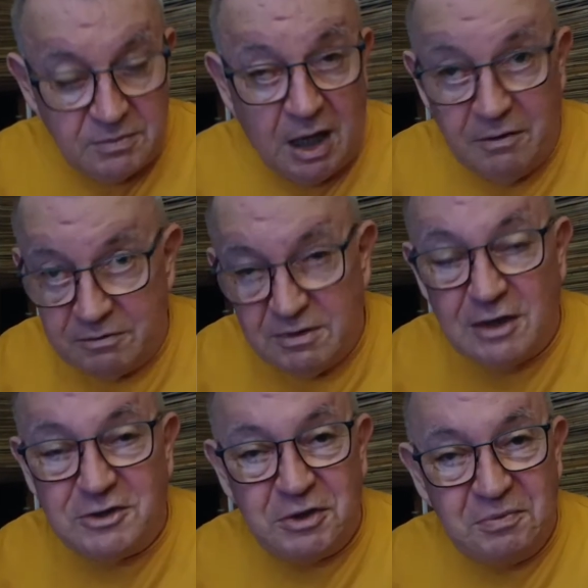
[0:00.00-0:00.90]
I've
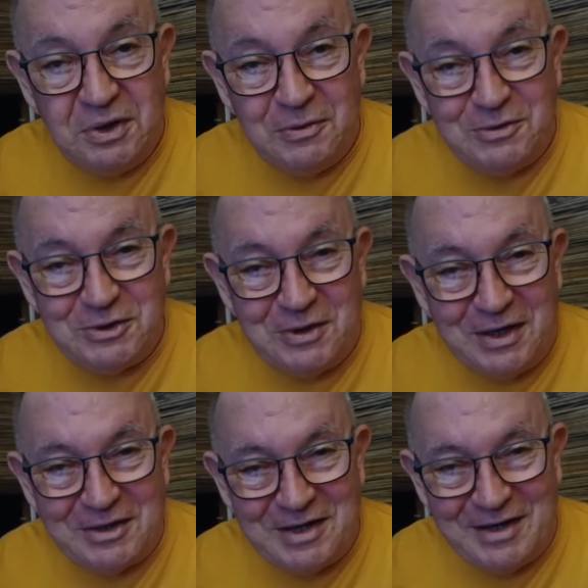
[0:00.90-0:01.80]
took some notes so I can
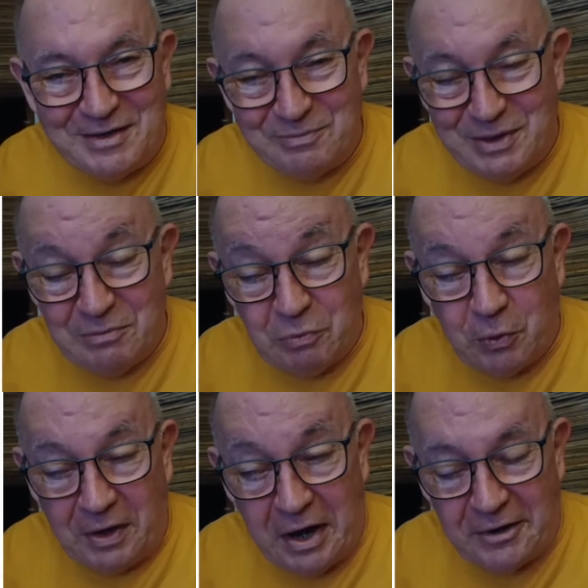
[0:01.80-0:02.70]
try to be
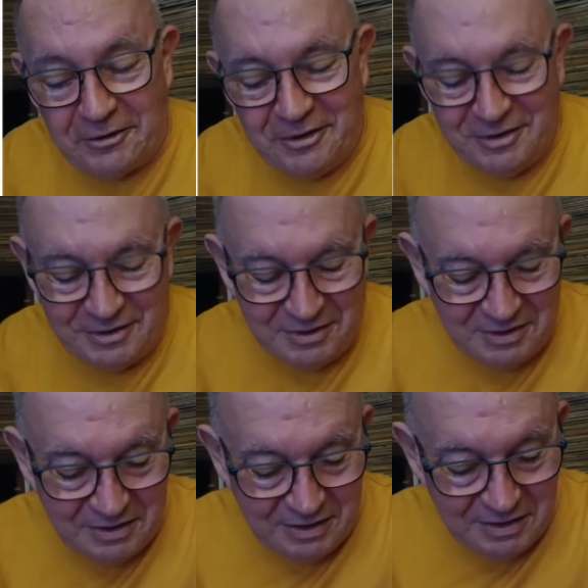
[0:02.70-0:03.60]
more accurate.
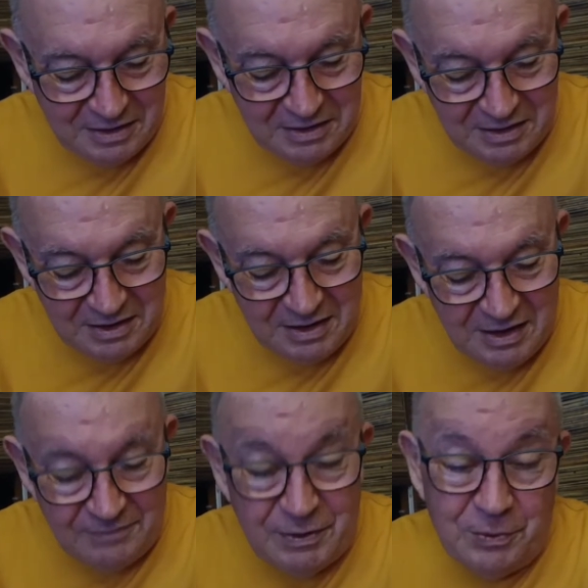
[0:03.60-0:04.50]

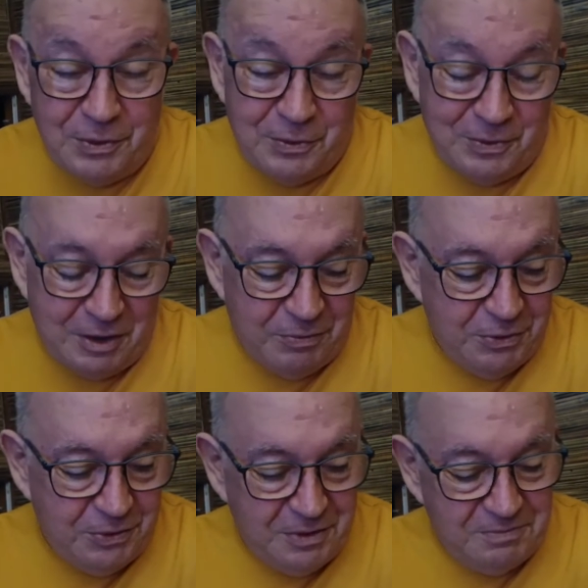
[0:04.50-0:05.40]
If you wonder what I'm
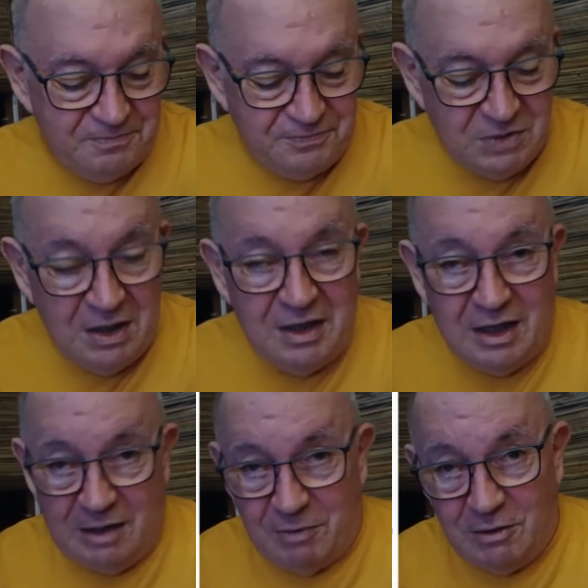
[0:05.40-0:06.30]
doing,
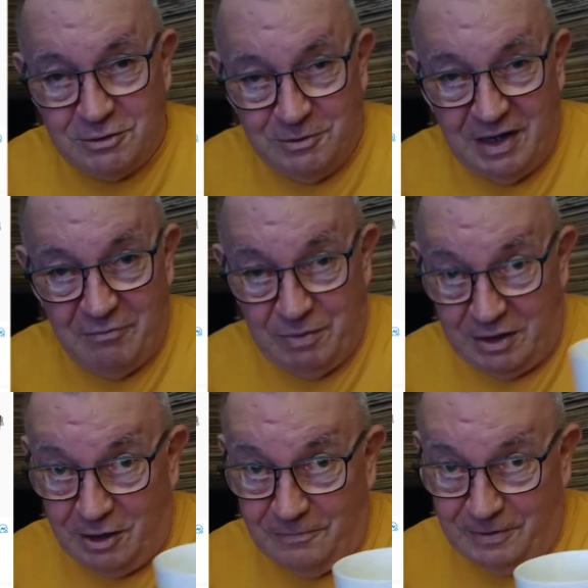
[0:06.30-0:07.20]
I'm also having my
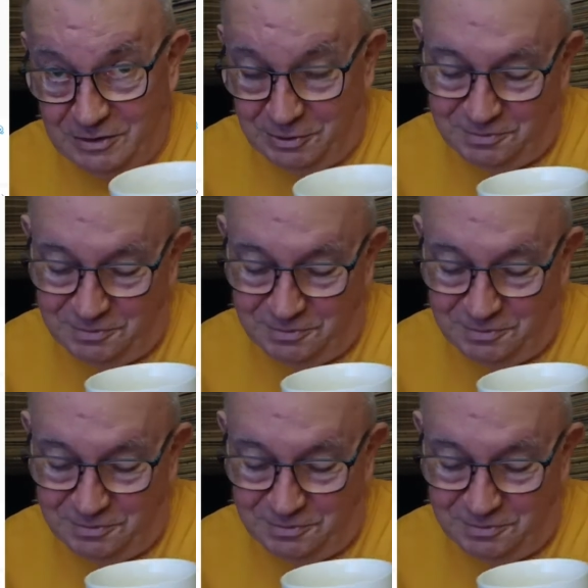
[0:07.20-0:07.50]
coffee, so.